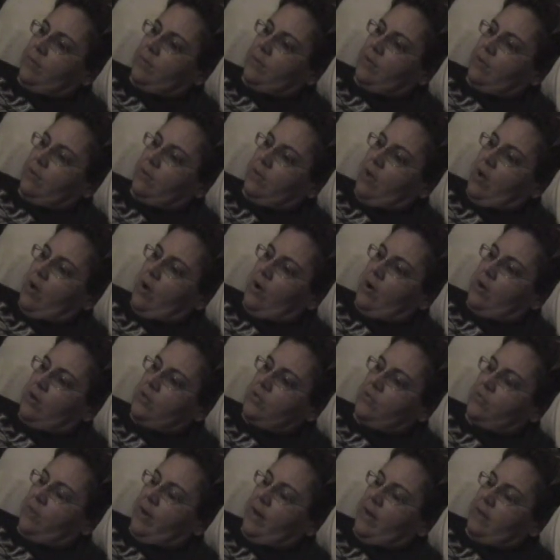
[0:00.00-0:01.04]
with their
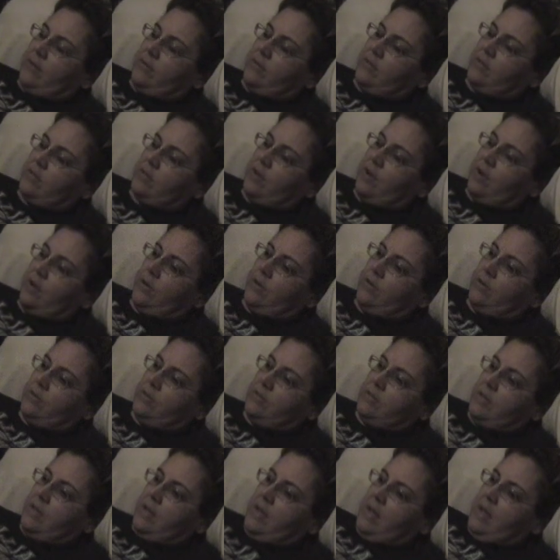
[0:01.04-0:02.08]
large, round
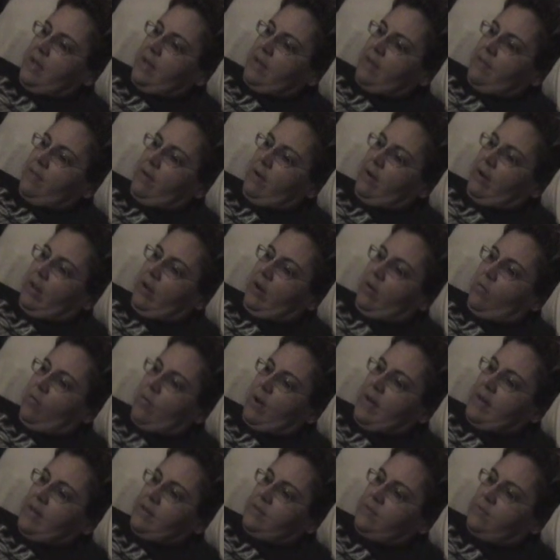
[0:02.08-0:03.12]
skirts. Their little
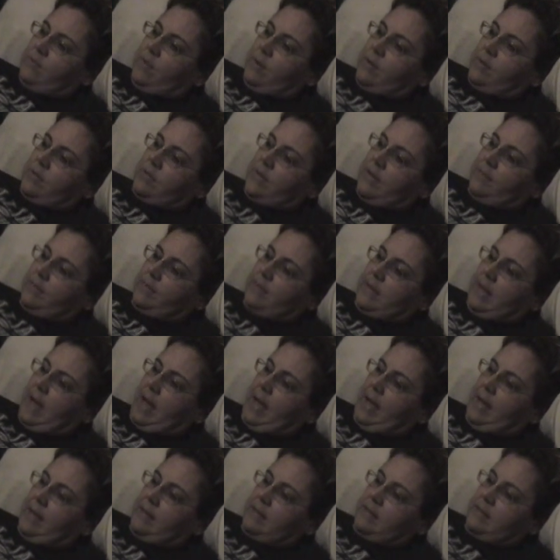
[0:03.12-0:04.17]
waists rose up tight